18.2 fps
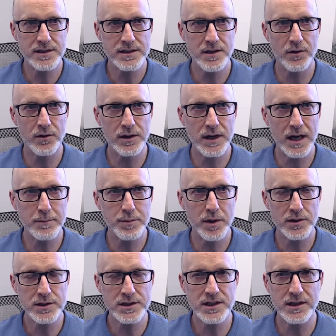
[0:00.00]
So like
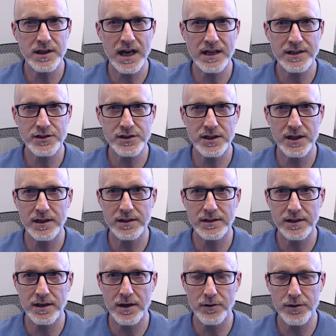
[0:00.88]
post-election,
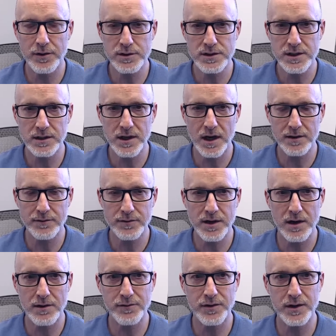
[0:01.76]
there was a lot of
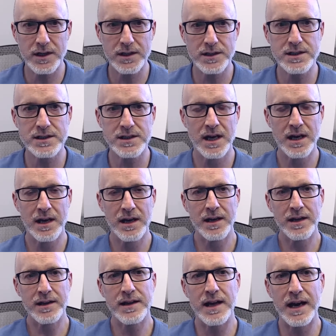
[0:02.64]
confidence
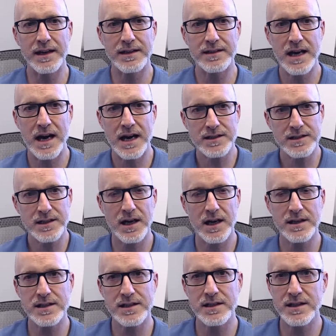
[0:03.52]
that tax
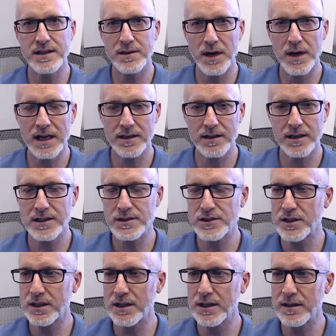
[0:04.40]
cuts and
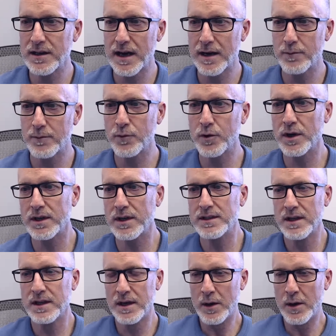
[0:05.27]
deregulation and that would